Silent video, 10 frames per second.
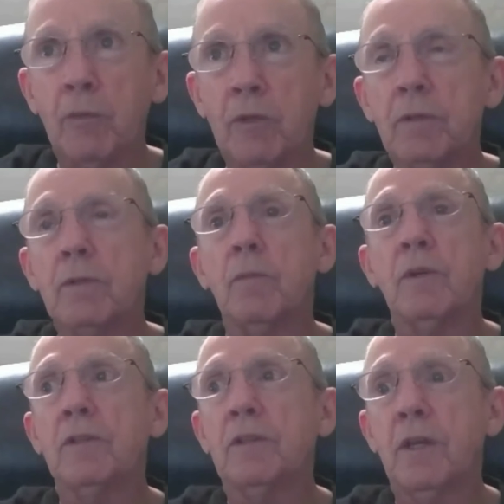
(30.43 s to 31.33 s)
ones, the
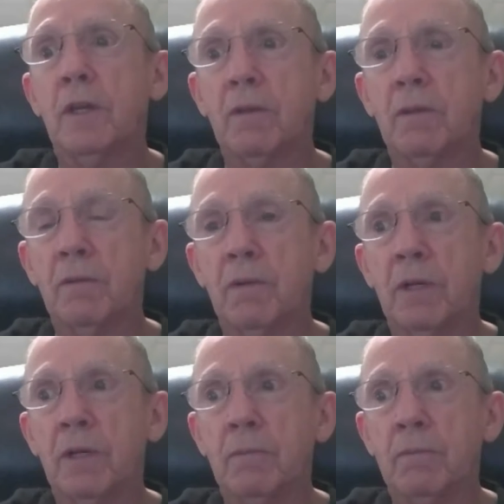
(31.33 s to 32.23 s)
ones that
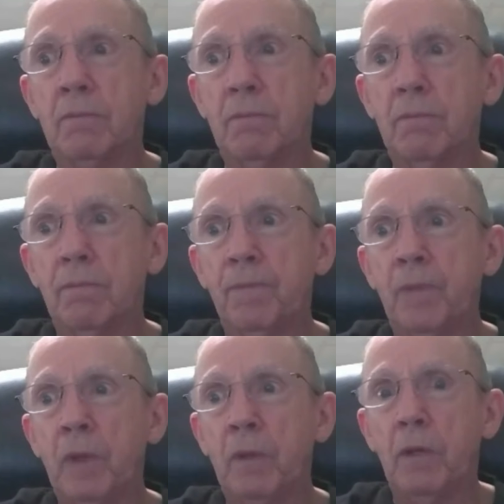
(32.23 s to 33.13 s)
um,
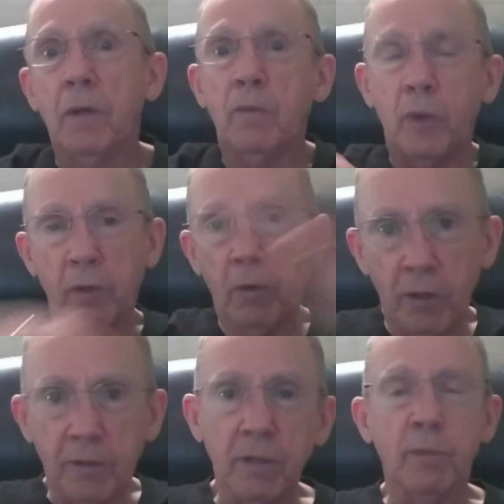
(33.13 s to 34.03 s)
went
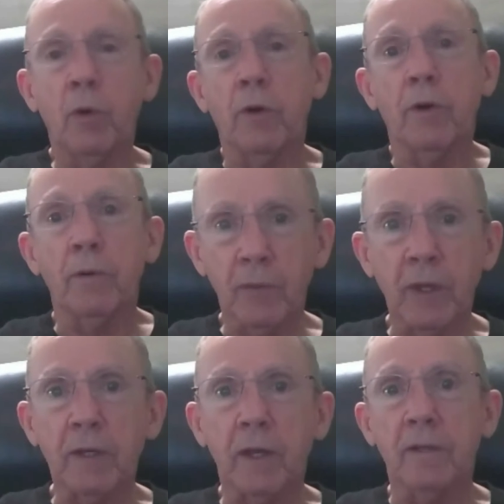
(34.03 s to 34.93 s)
across the border,
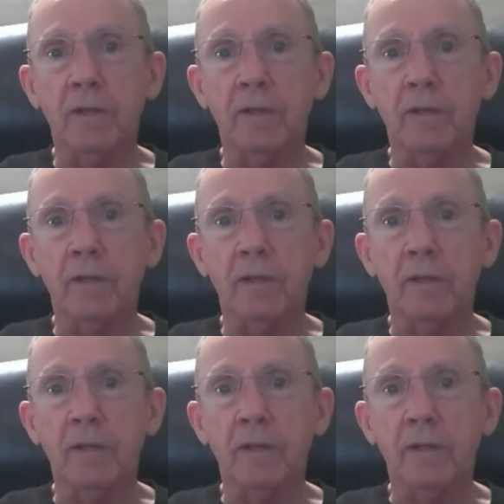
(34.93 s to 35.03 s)
that kind